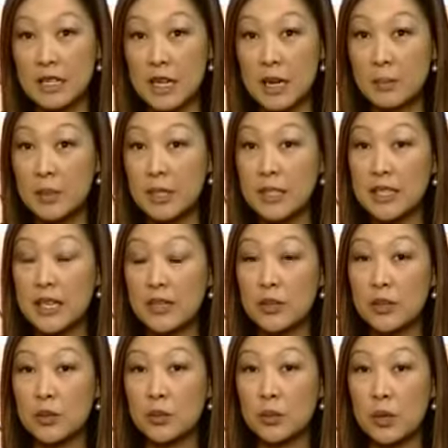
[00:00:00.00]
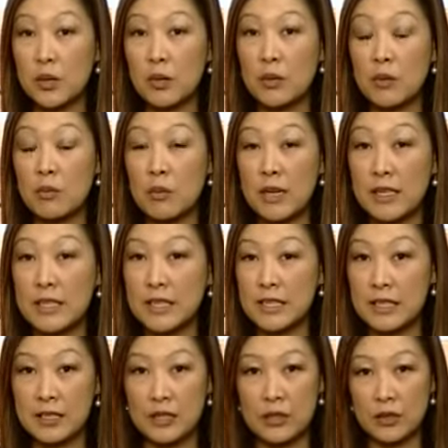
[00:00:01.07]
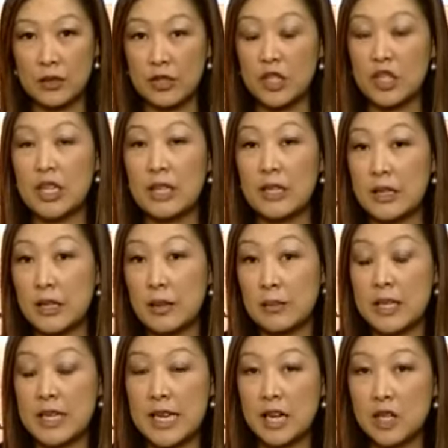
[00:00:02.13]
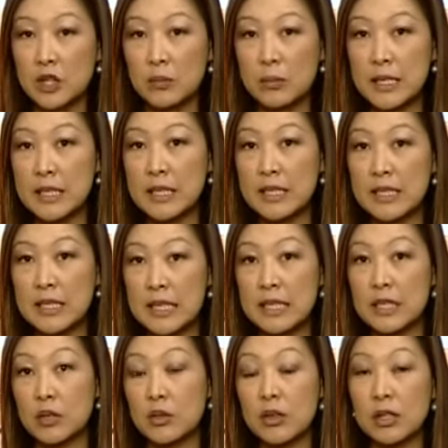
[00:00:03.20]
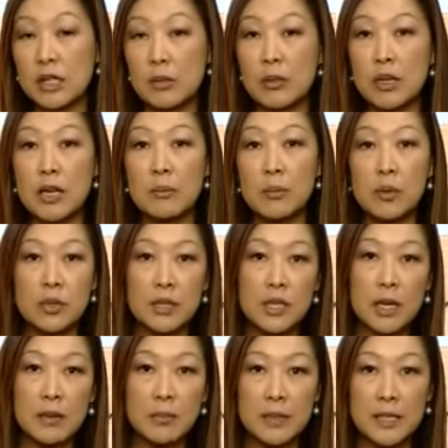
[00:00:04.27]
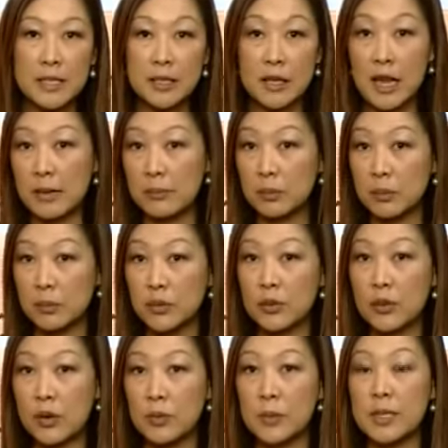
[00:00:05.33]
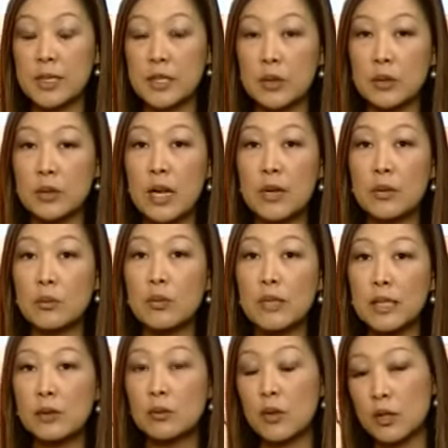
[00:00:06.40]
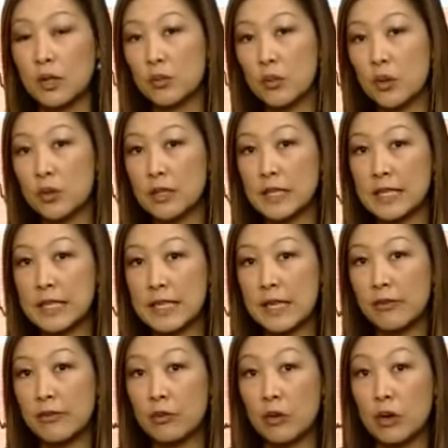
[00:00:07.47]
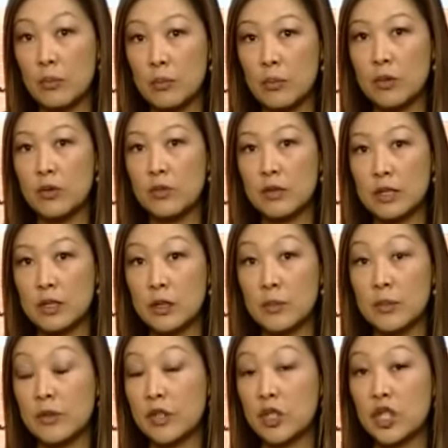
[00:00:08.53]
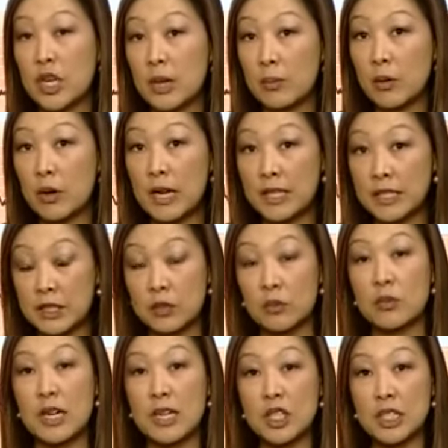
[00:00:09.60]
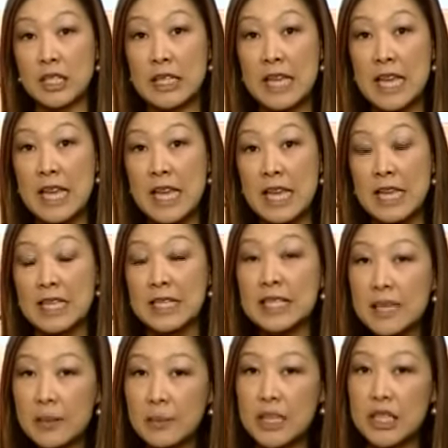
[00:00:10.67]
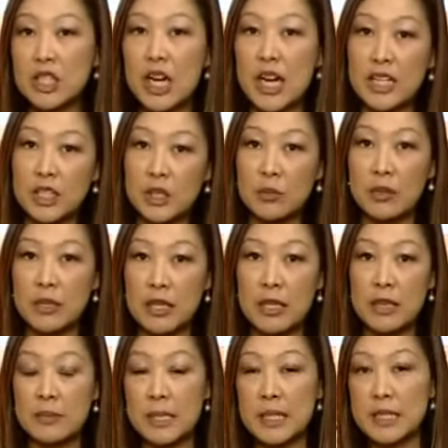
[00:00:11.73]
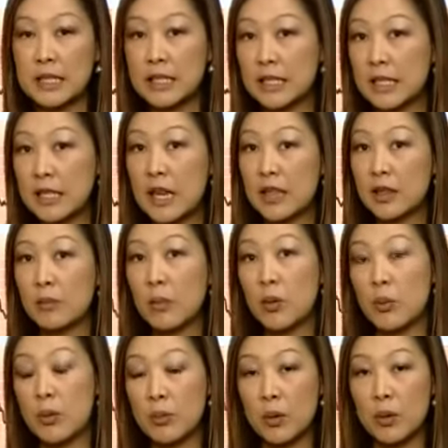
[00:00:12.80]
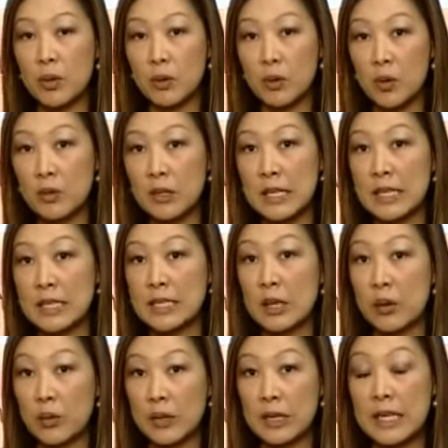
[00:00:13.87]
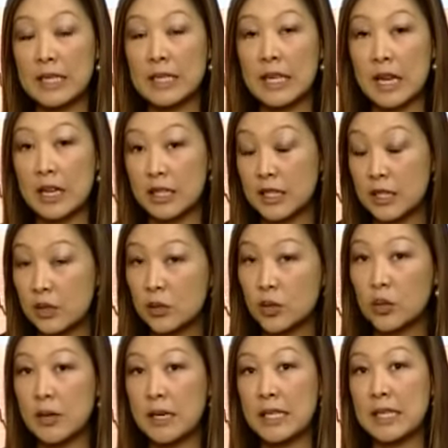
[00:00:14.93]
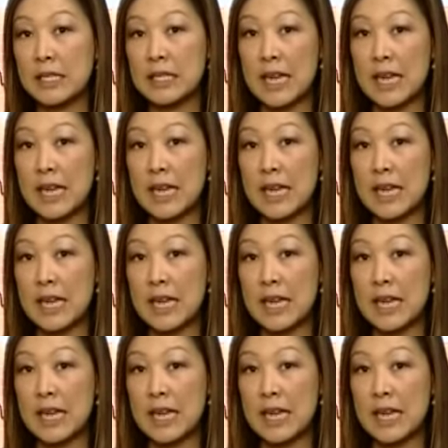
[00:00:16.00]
companies that do well once you know the actual business is struggling, we can point to companies like BlueScope Steel. And really what you want to see for a move in terms of the share price direction is something changing within the business. And at the moment, Boart Longyear's earnings are still trending